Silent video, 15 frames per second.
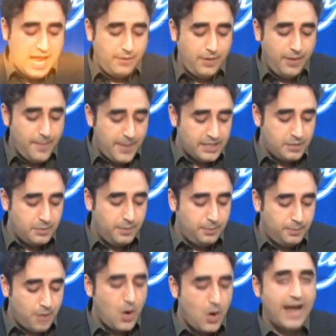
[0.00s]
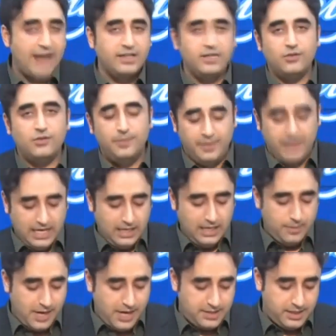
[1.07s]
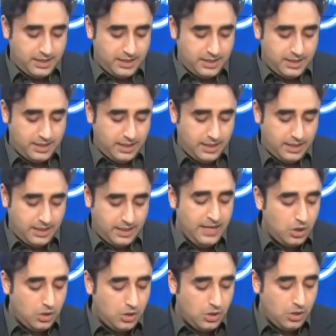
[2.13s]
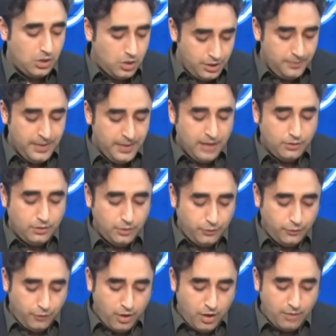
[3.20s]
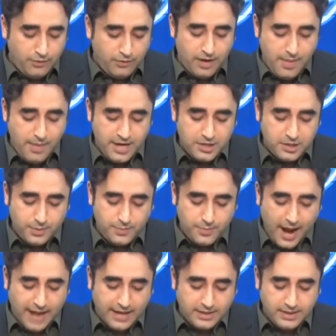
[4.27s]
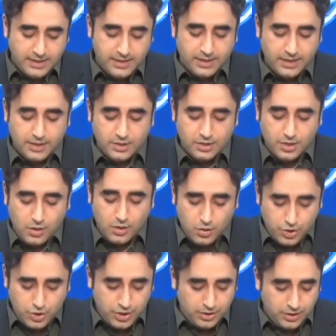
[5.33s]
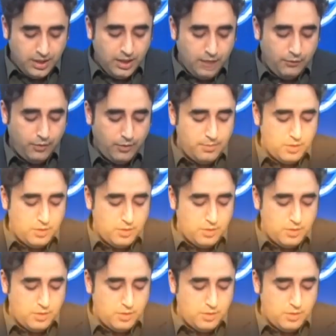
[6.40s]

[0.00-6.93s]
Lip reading: and we must be proactive in embracing it. In conclusion, the reform of our management practices is crucial for